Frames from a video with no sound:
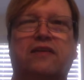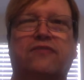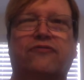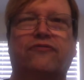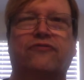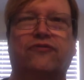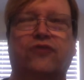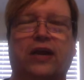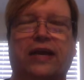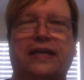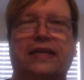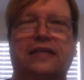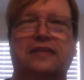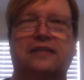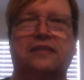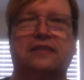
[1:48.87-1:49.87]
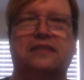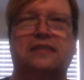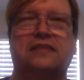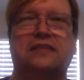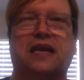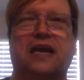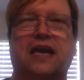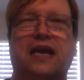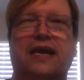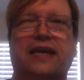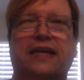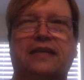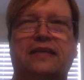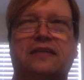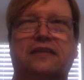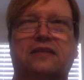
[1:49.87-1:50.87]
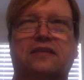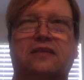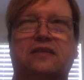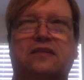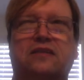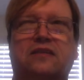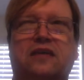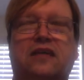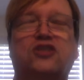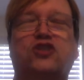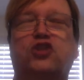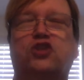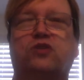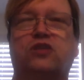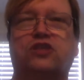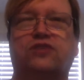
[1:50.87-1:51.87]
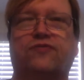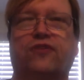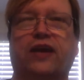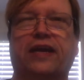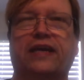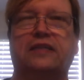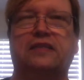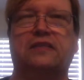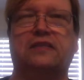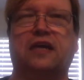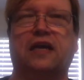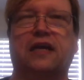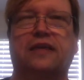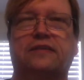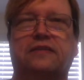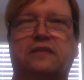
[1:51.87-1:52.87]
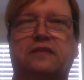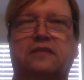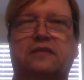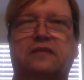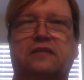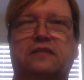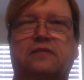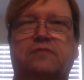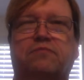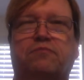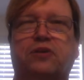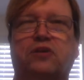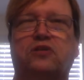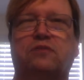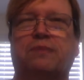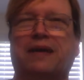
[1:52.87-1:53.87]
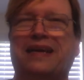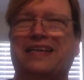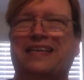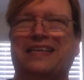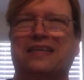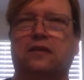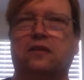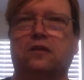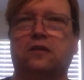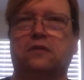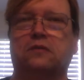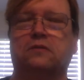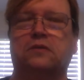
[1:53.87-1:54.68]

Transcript: Frankenstein, a Jewish Frankenstein built by Hitler